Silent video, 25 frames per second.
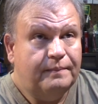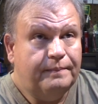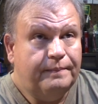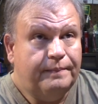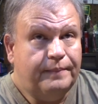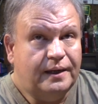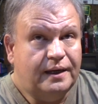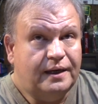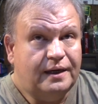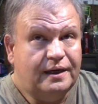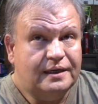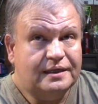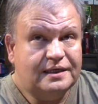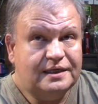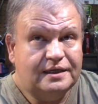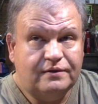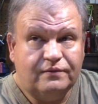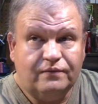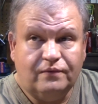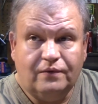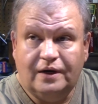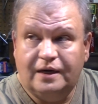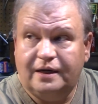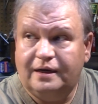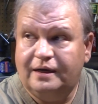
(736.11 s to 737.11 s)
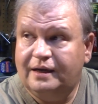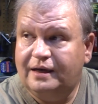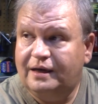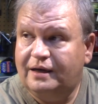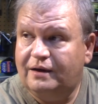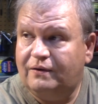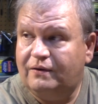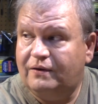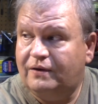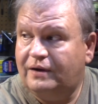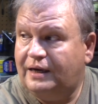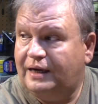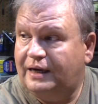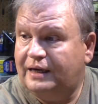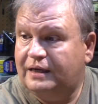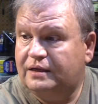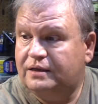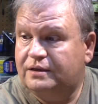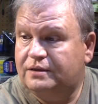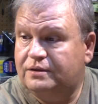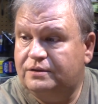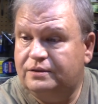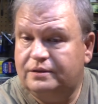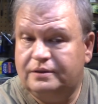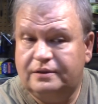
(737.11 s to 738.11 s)
But right now, I
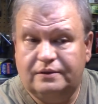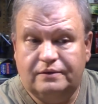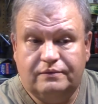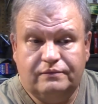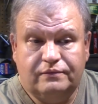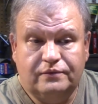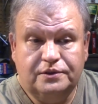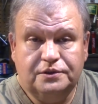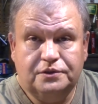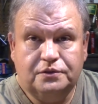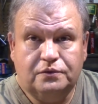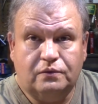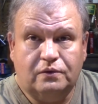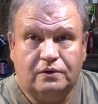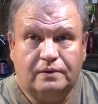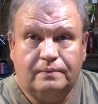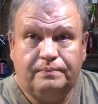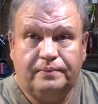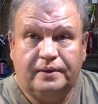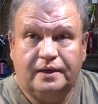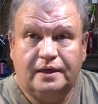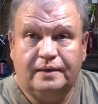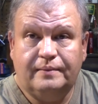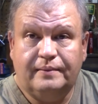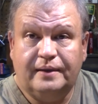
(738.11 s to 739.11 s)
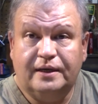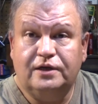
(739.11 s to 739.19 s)
couldn't restore a pipe.